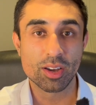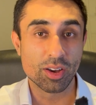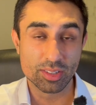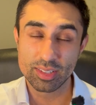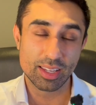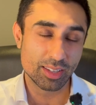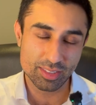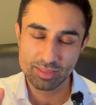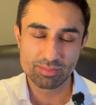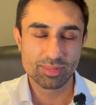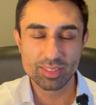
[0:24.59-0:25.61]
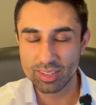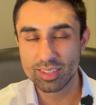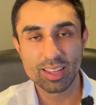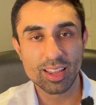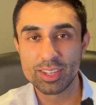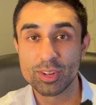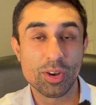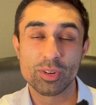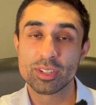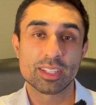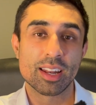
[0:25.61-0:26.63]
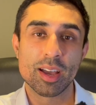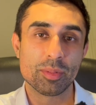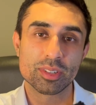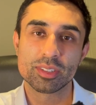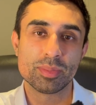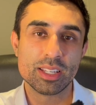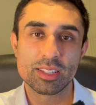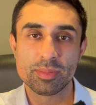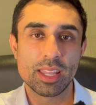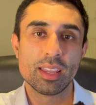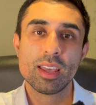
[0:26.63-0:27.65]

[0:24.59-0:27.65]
Honestly, you don't understand how much this means to me,